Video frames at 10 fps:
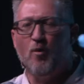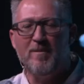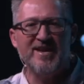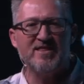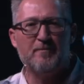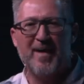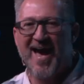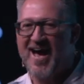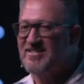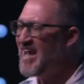me in the
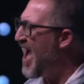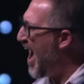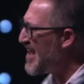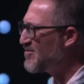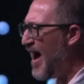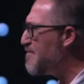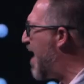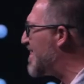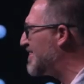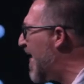past. I grabbed
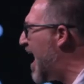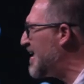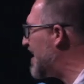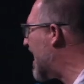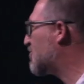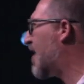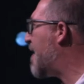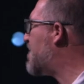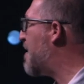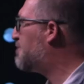that lion, I grabbed that